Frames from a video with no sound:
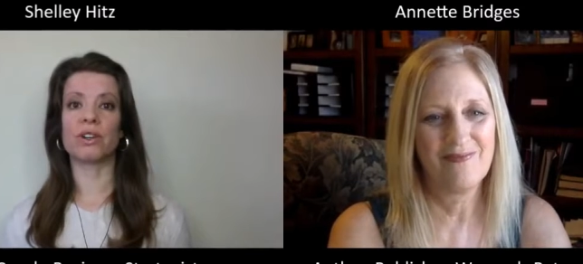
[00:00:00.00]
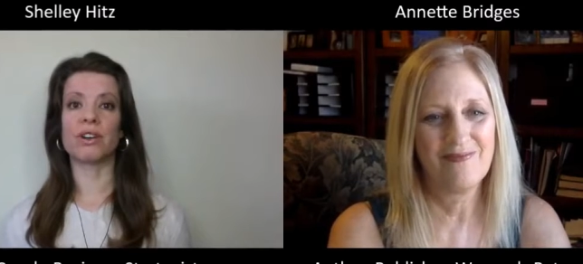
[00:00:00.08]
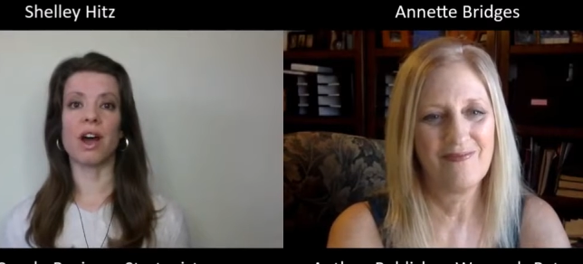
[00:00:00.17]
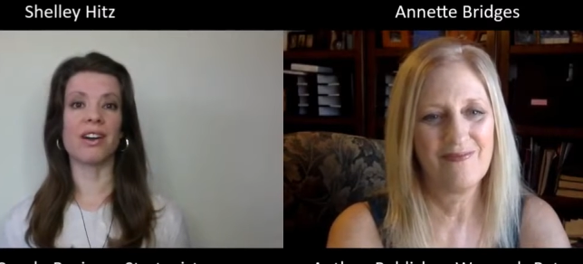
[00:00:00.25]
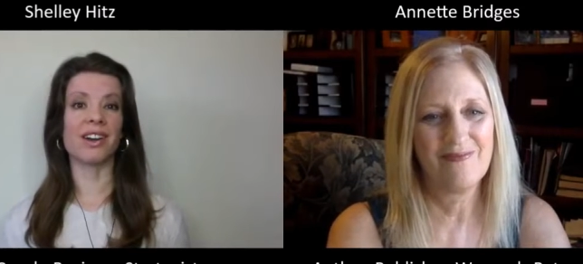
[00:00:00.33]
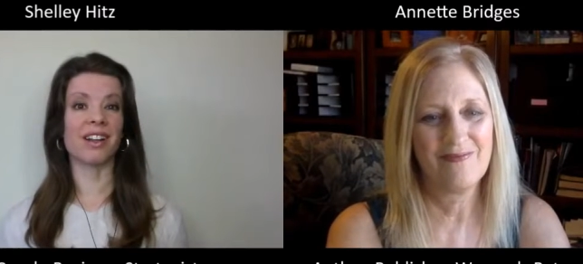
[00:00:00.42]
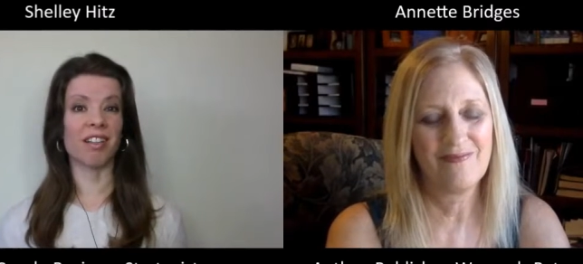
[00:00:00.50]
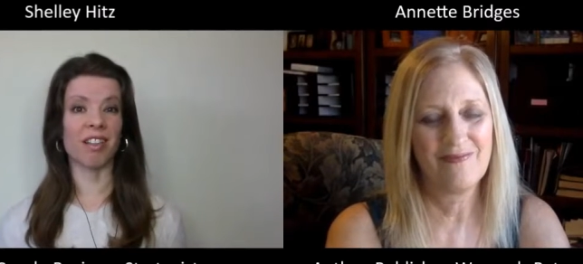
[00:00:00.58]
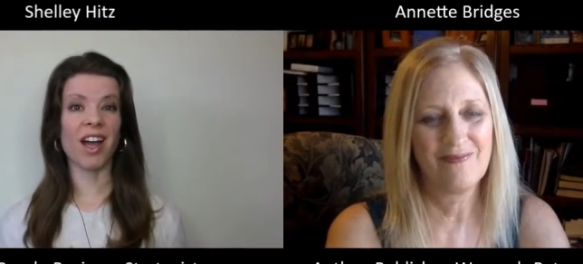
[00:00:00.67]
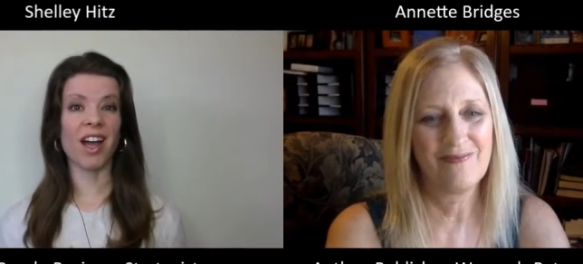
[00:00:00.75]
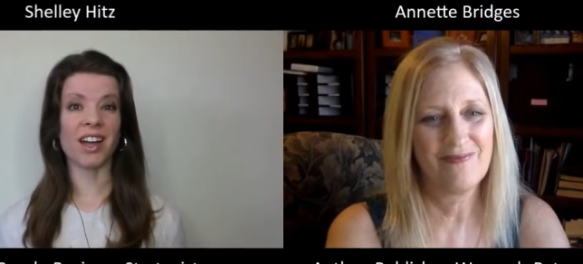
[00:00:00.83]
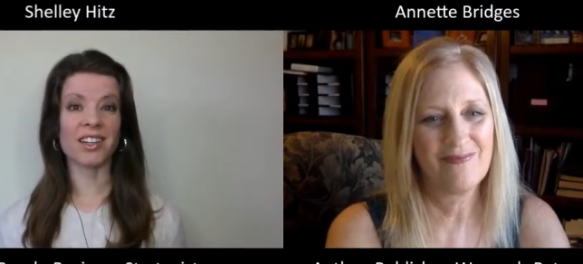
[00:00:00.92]
Speaker 1: not
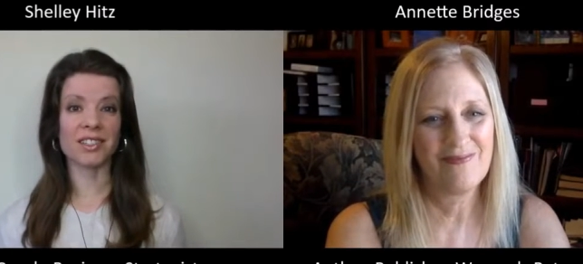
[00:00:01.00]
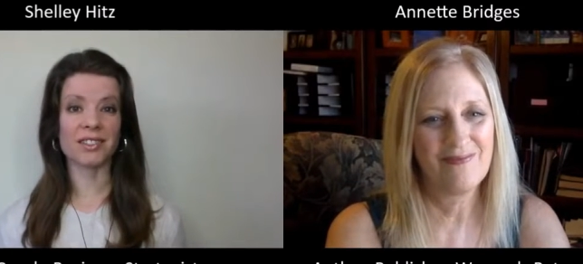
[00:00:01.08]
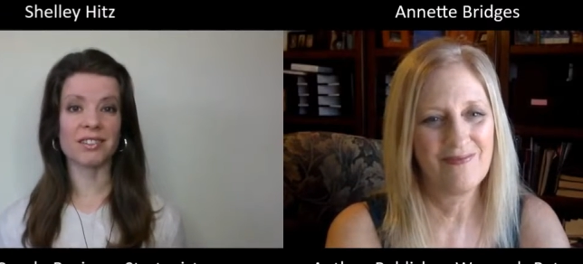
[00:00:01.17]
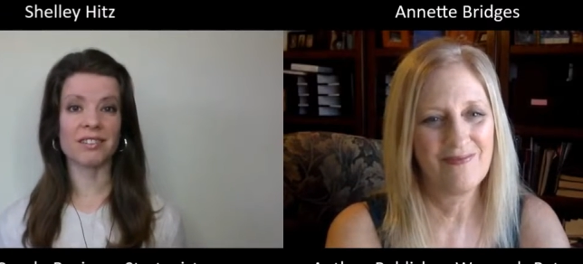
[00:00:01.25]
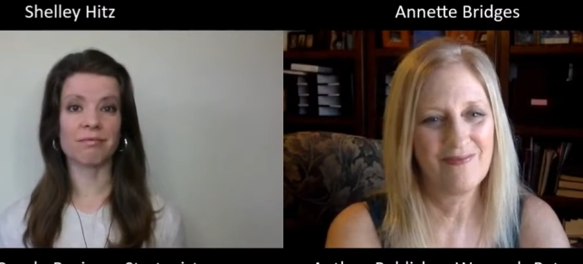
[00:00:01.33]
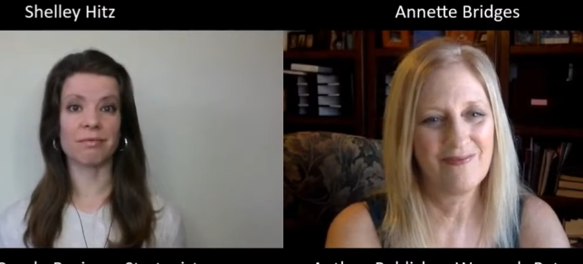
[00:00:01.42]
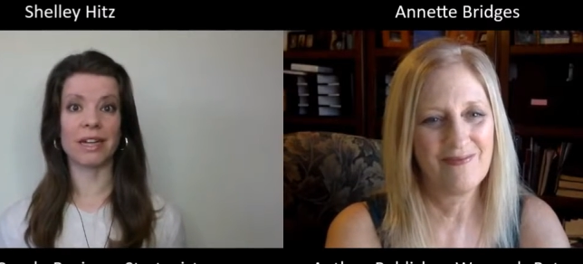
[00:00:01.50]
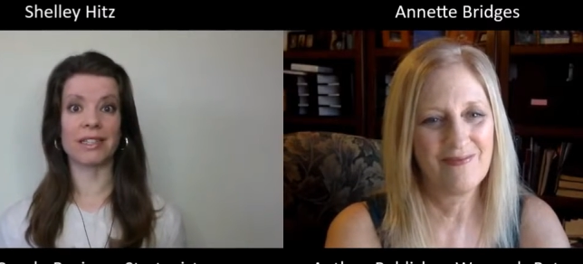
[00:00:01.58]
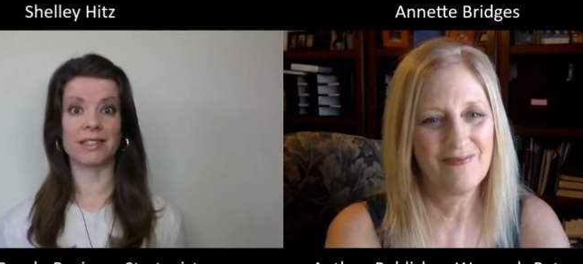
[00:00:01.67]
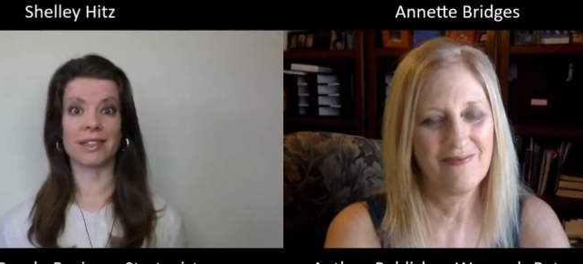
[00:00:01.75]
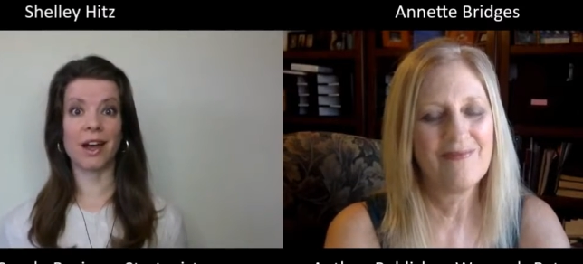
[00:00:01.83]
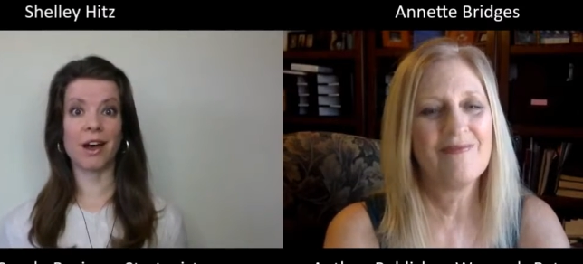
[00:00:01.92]
neglect
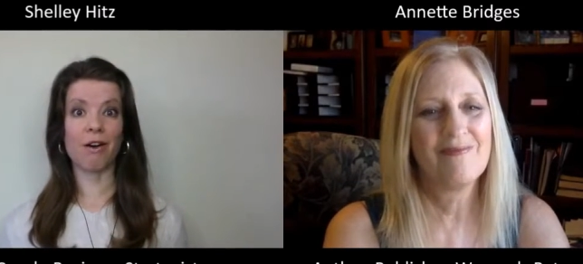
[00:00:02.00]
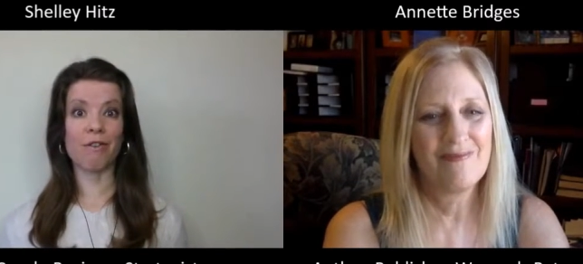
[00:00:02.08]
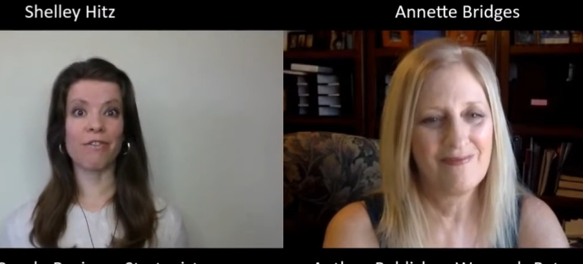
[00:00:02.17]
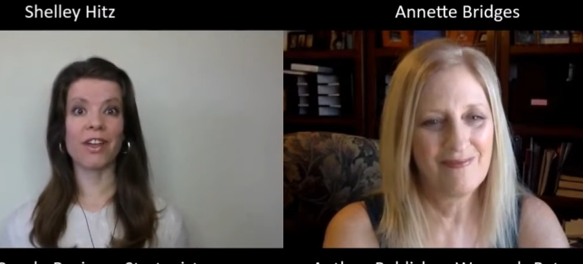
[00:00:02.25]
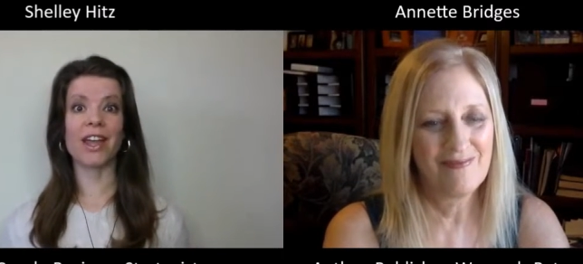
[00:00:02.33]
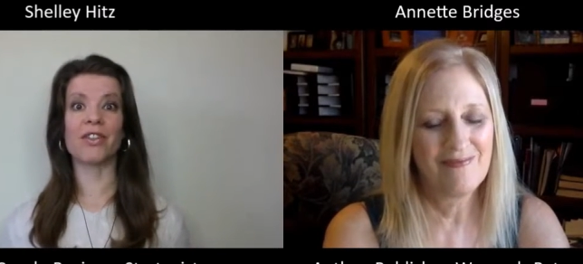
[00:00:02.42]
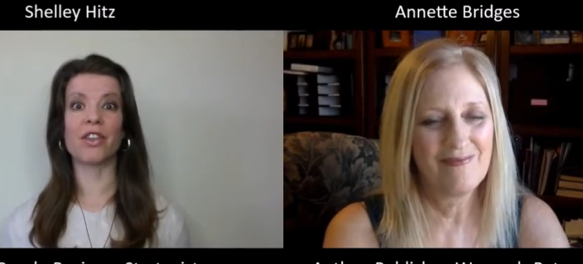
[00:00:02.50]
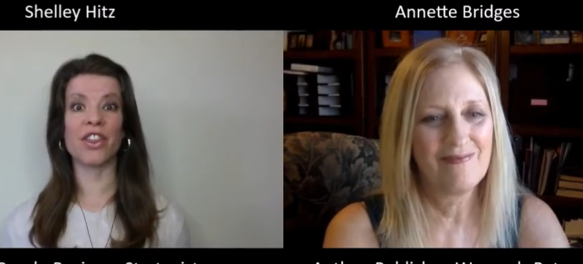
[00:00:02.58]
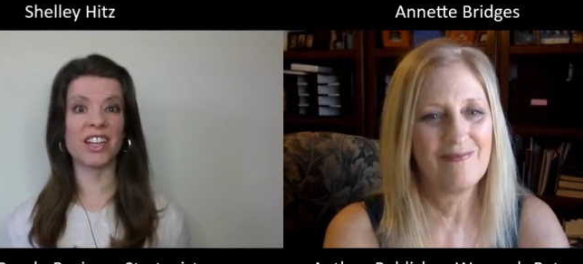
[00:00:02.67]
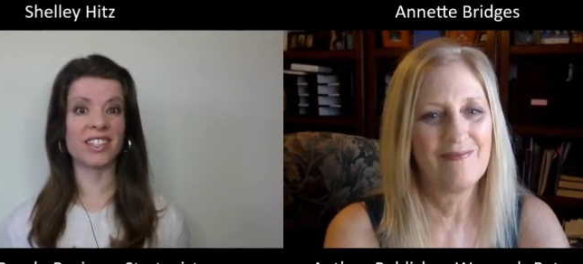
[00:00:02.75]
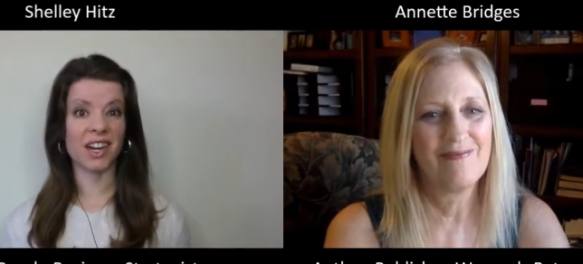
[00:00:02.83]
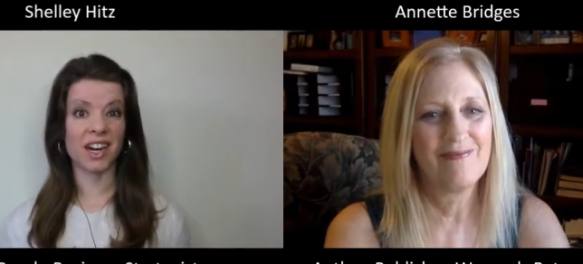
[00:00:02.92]
myself and the
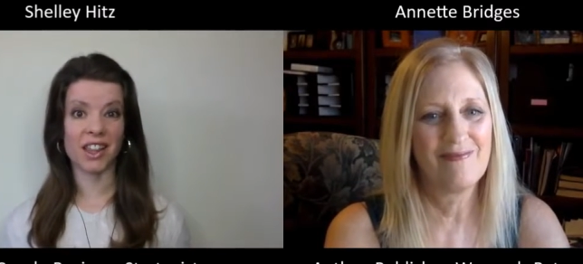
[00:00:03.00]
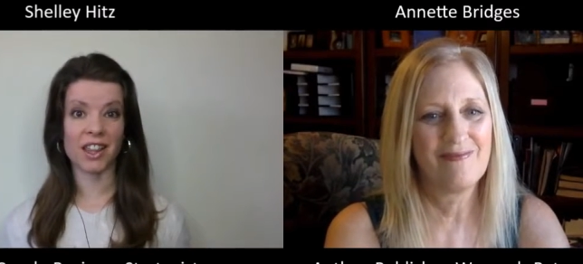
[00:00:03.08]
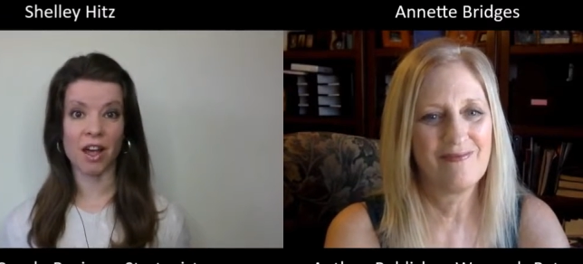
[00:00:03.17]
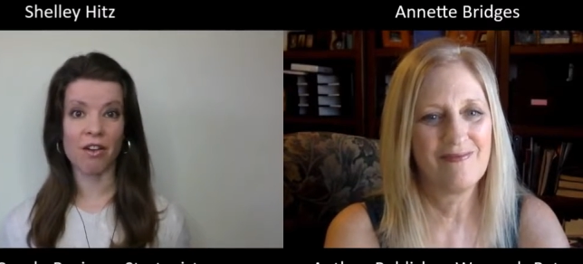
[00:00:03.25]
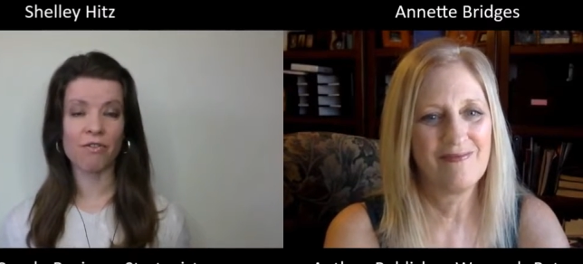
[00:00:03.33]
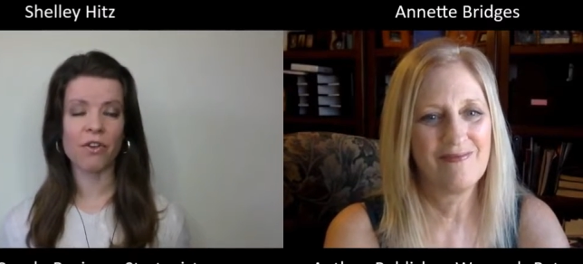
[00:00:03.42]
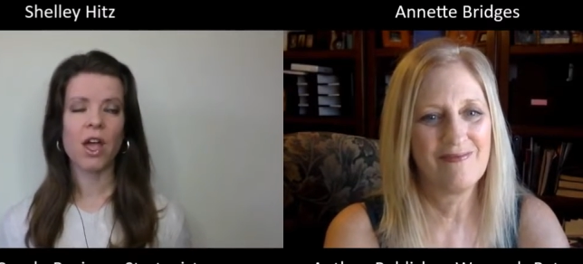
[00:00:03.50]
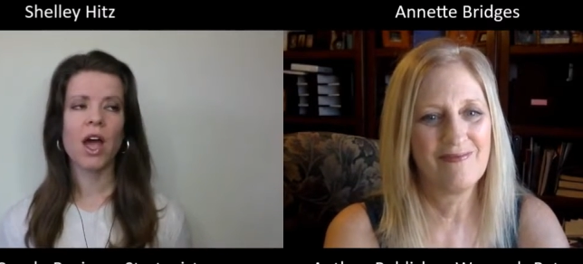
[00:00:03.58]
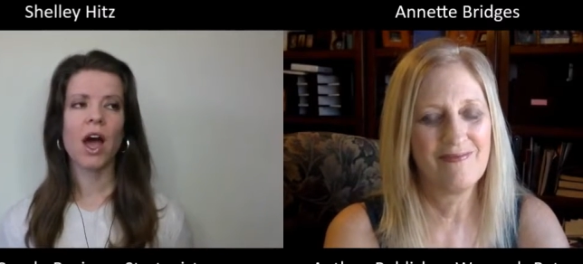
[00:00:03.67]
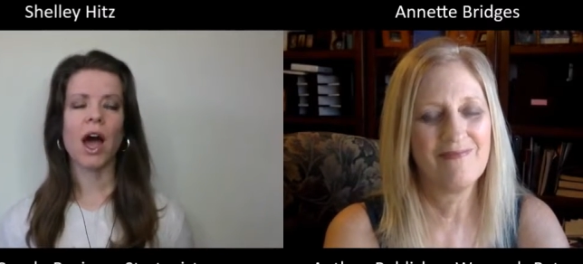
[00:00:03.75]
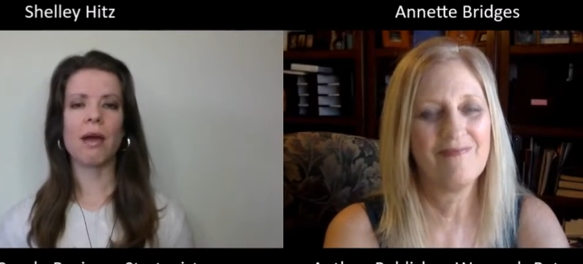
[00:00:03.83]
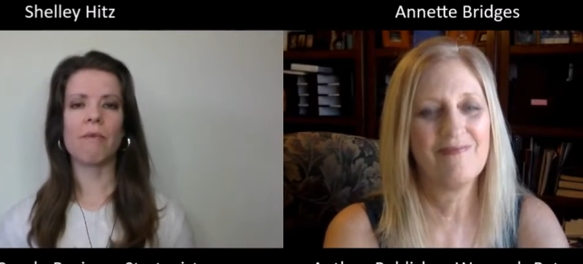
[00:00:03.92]
things that I love.
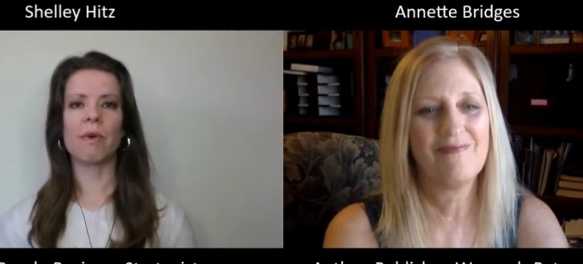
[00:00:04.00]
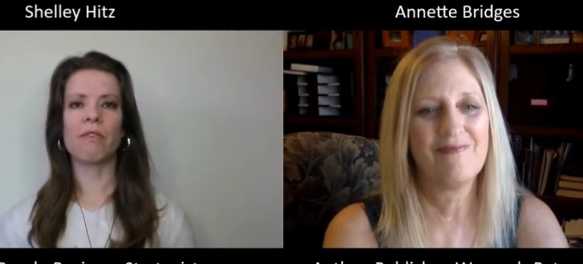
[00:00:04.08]
I'm